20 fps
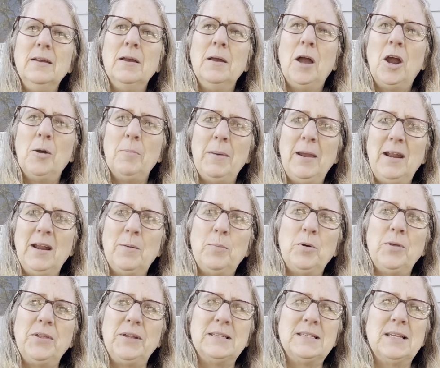are made up
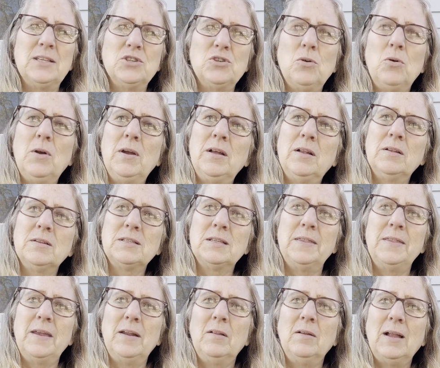with essential oils, and
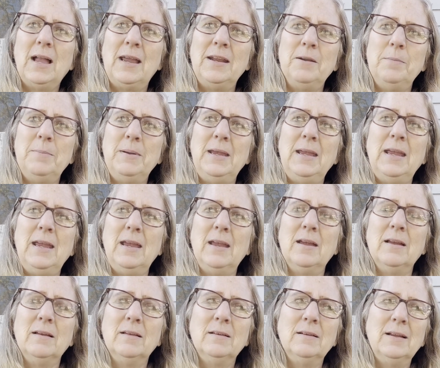that'll kind of be
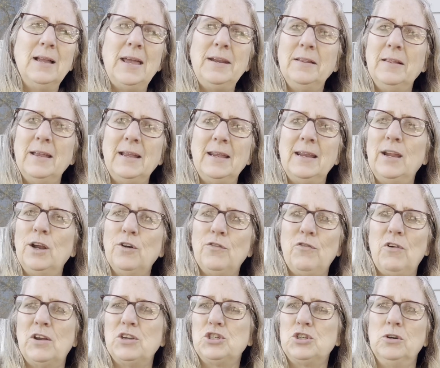like an air
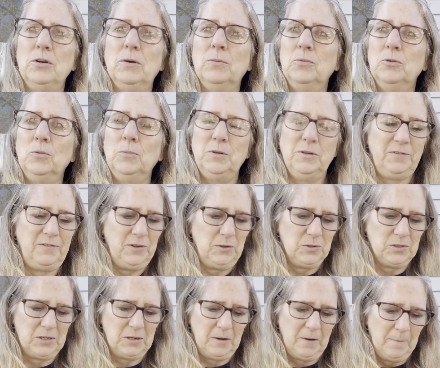freshener, room
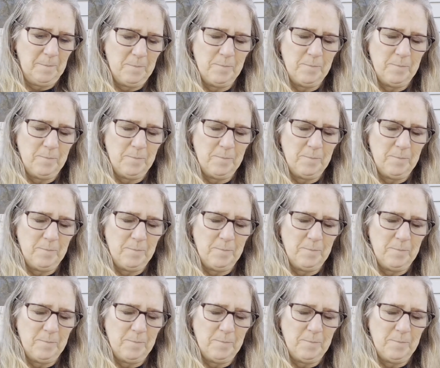diffuser.